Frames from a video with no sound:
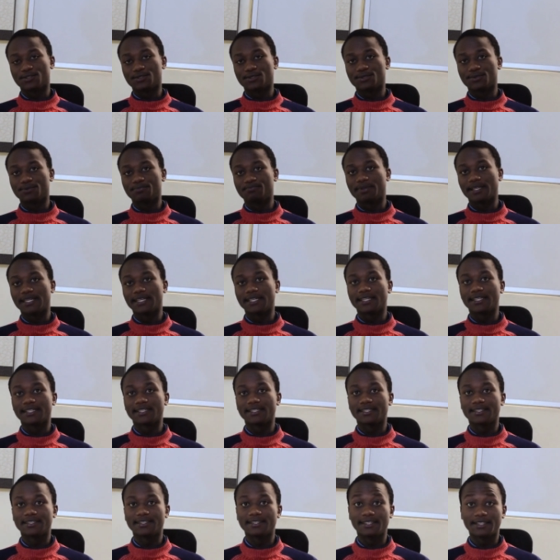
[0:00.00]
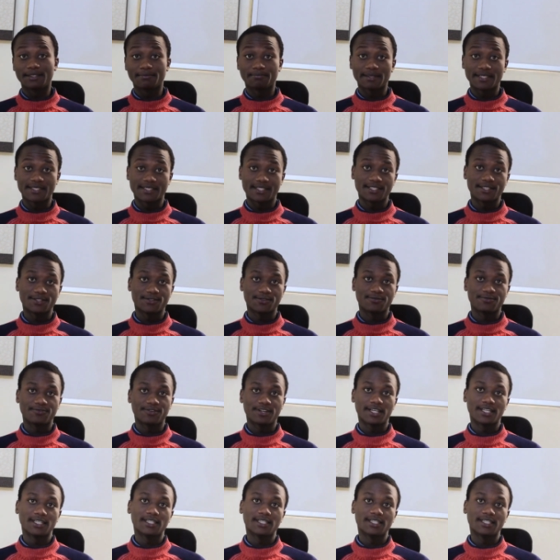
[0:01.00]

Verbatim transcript: pay 3% of your